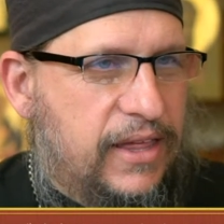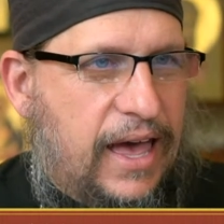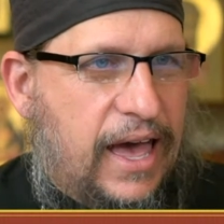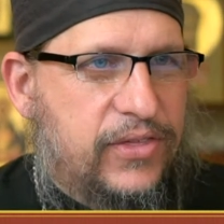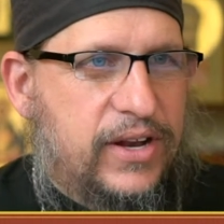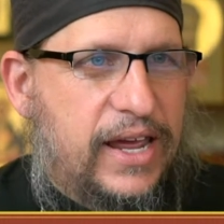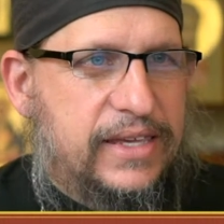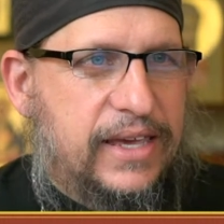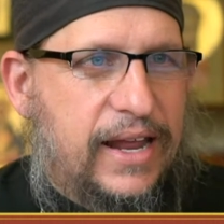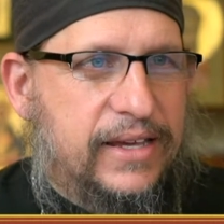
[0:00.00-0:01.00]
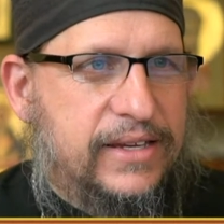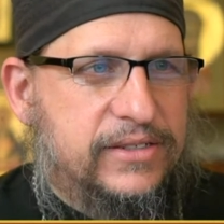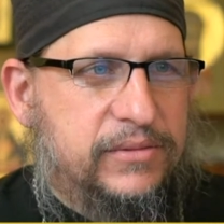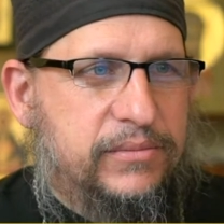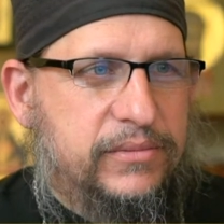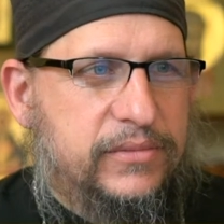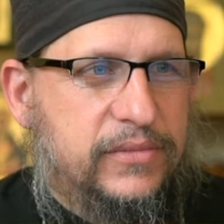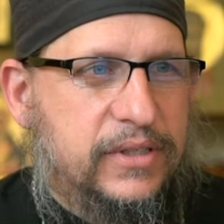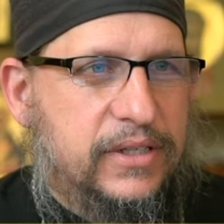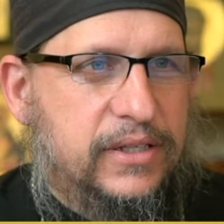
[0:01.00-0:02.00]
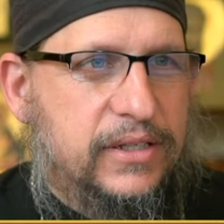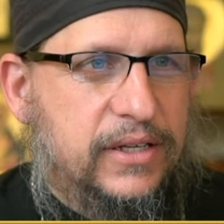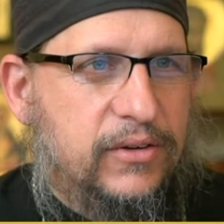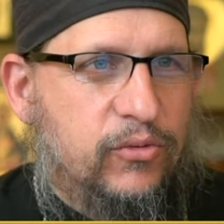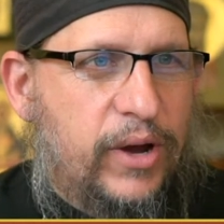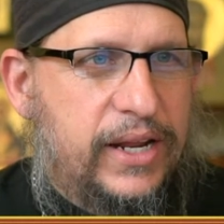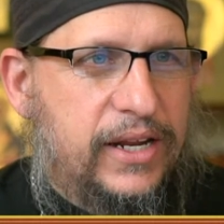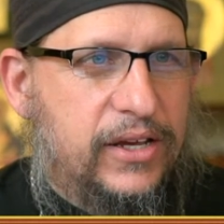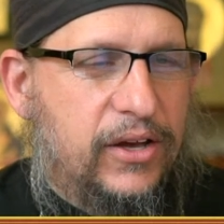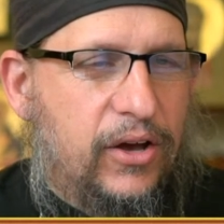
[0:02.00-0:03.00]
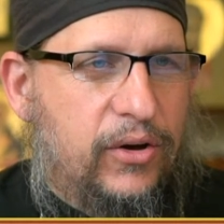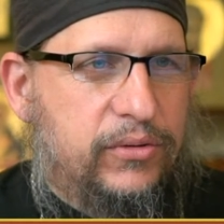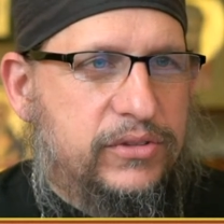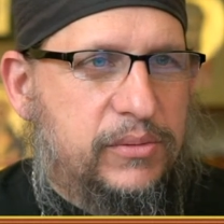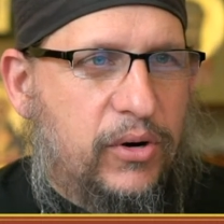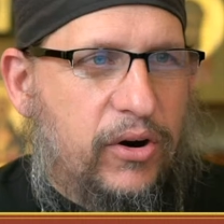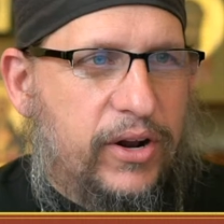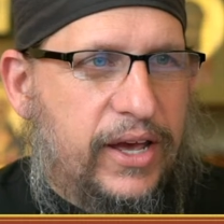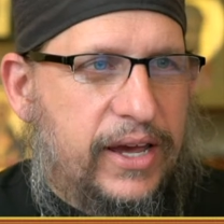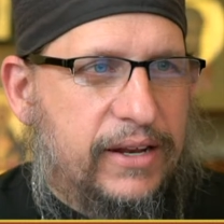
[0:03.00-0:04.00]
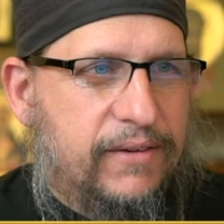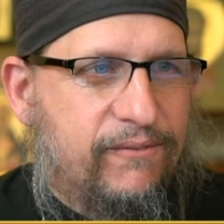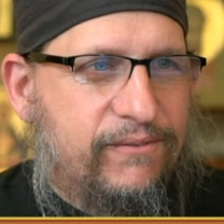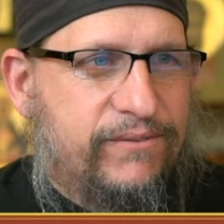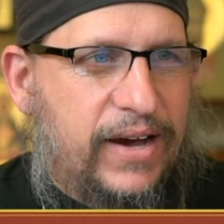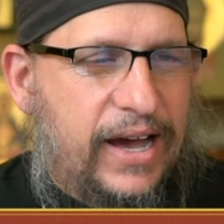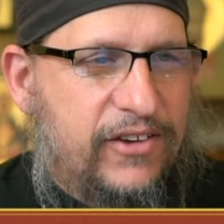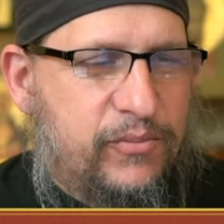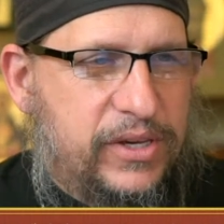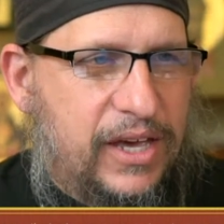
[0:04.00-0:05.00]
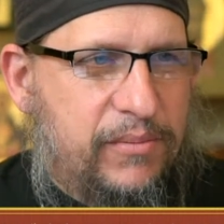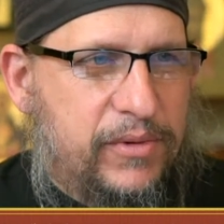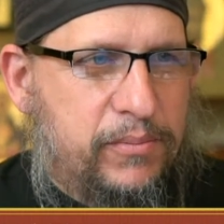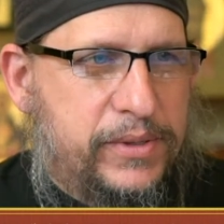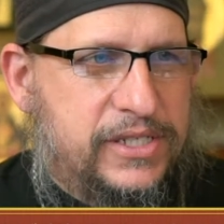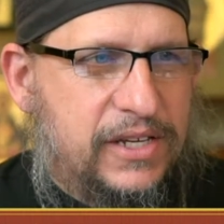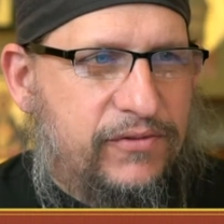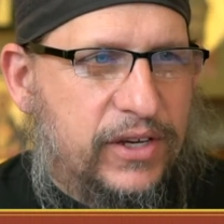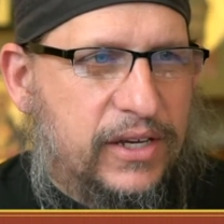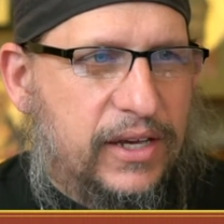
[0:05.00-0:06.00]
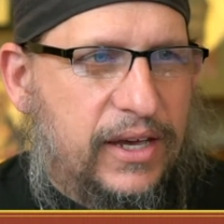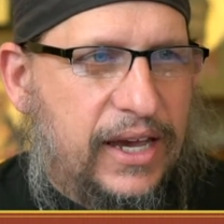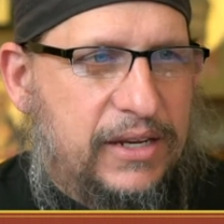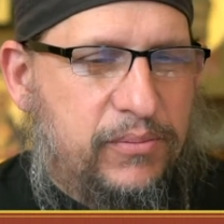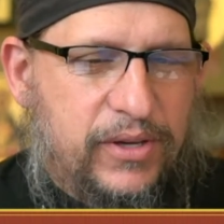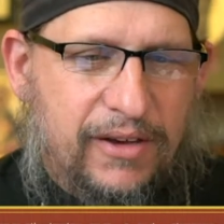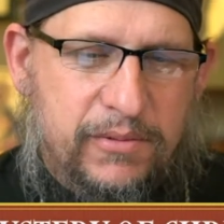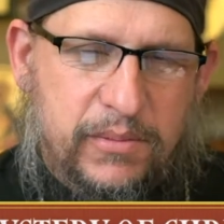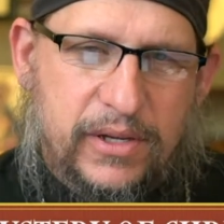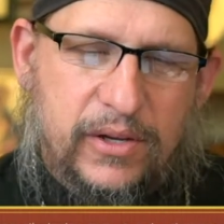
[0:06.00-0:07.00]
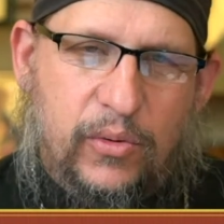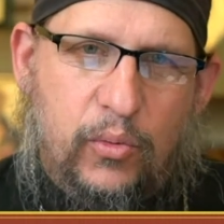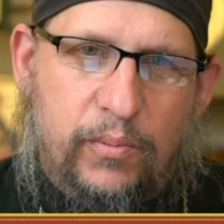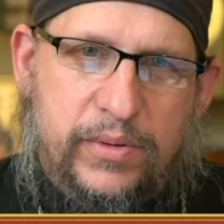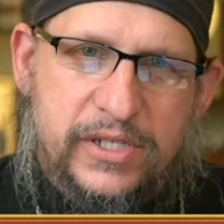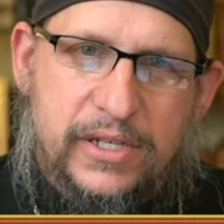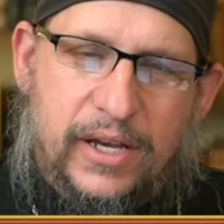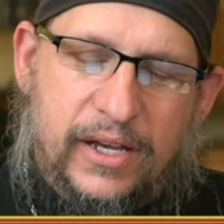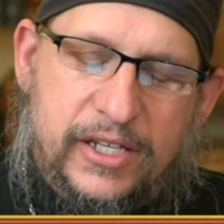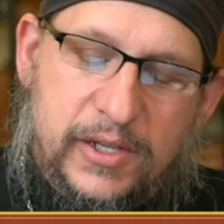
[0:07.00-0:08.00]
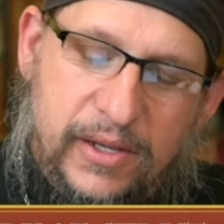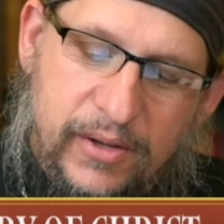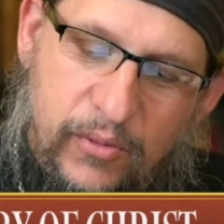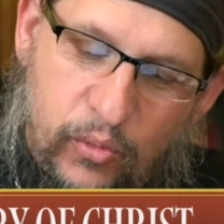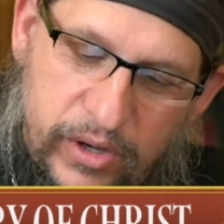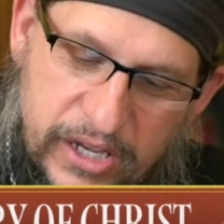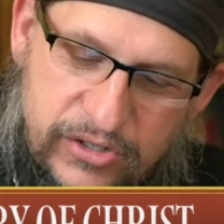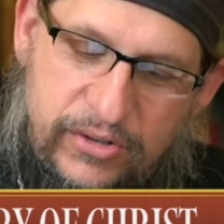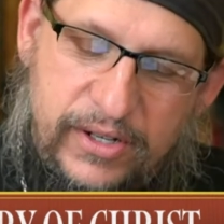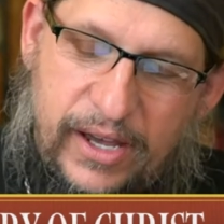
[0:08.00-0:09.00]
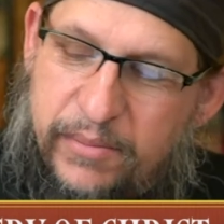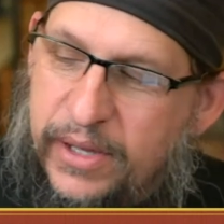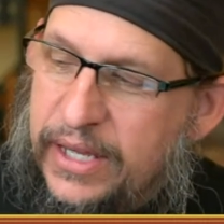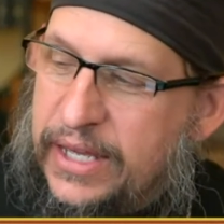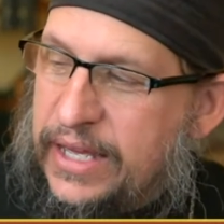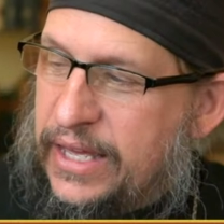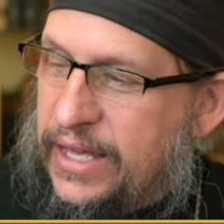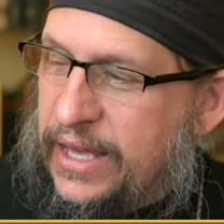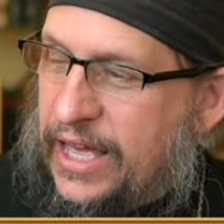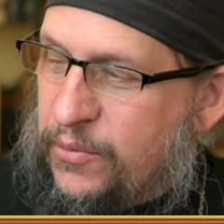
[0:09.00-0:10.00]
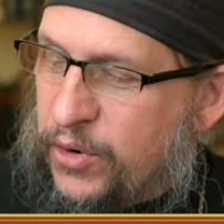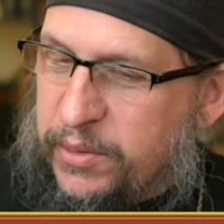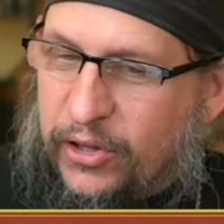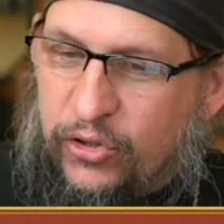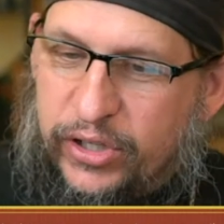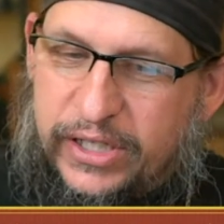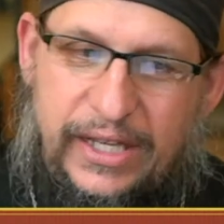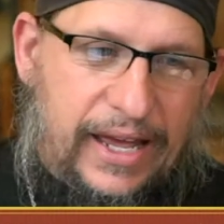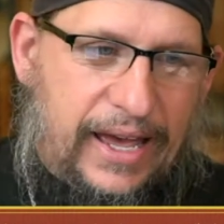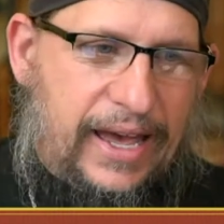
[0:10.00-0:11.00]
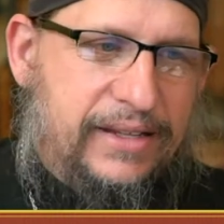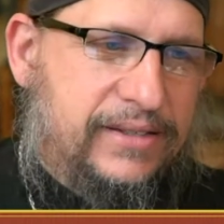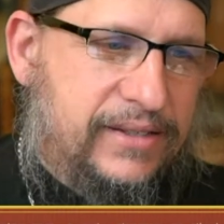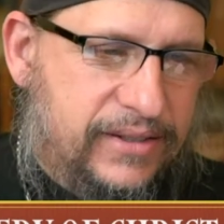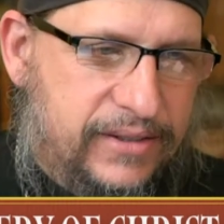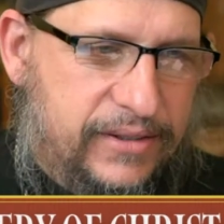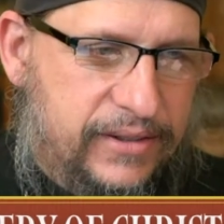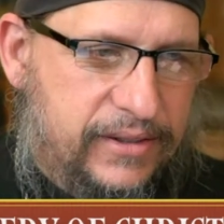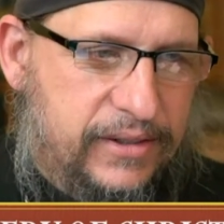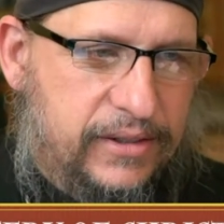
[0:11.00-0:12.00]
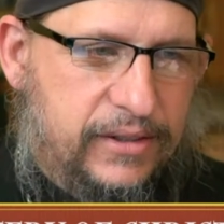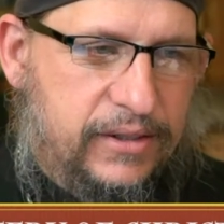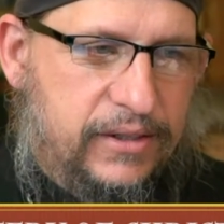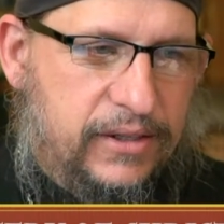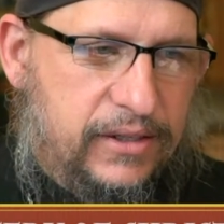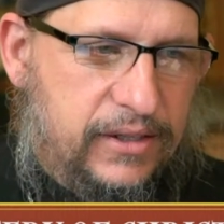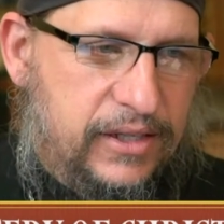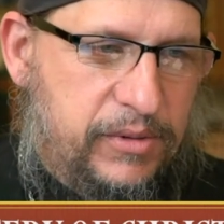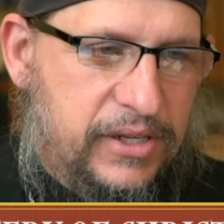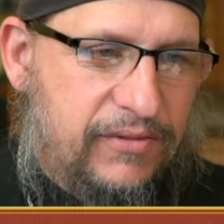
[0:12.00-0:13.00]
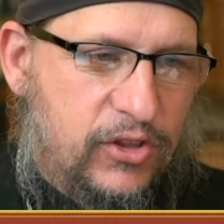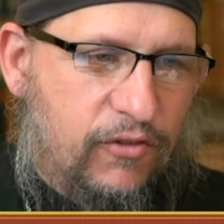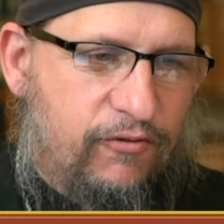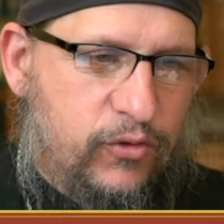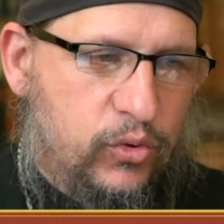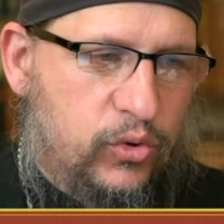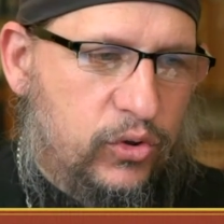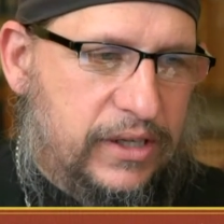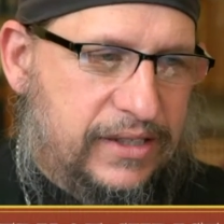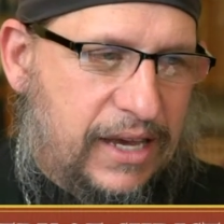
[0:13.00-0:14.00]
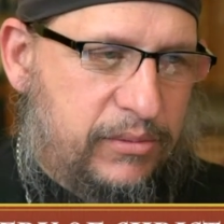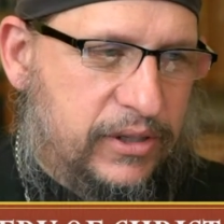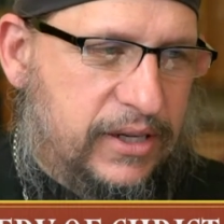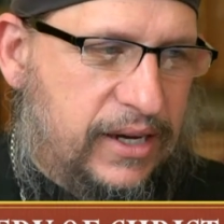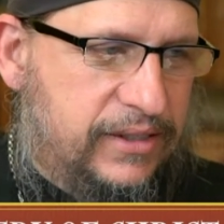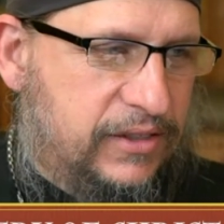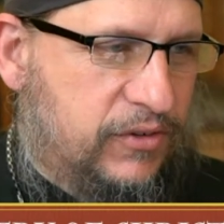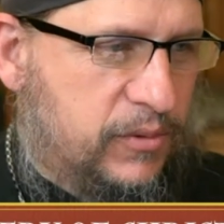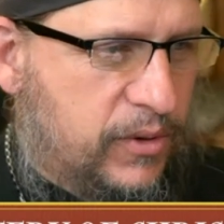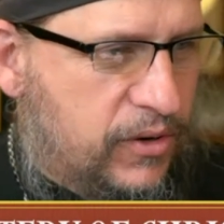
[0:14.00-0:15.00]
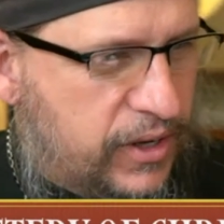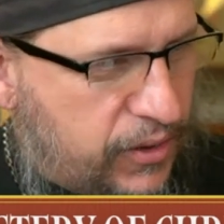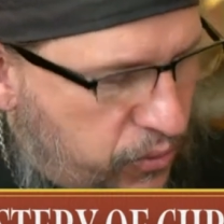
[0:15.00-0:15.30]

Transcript: Athonite Catechism, ready to go tomorrow night, 5 p.m. Pacific, 8 p.m. Uh, Eastern time. And we're going to be looking at, let me give you the full table of contents for tomorrow night.